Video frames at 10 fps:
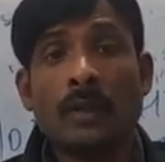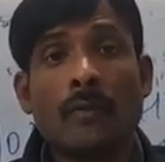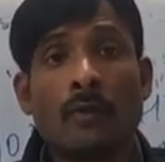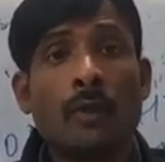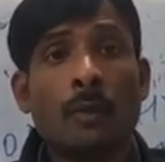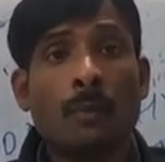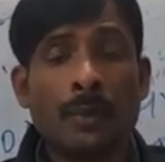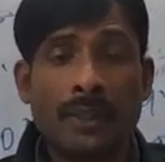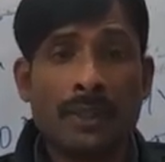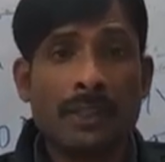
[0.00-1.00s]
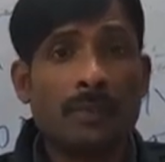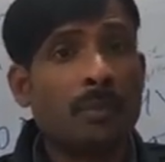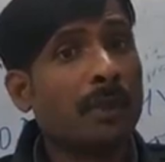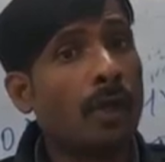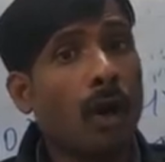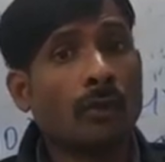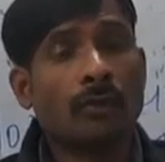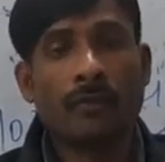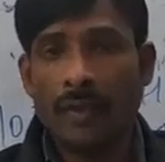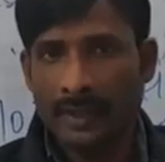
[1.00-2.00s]
Footprints Without
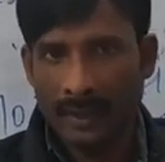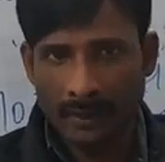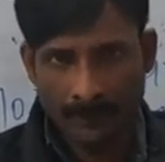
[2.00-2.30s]
Feet,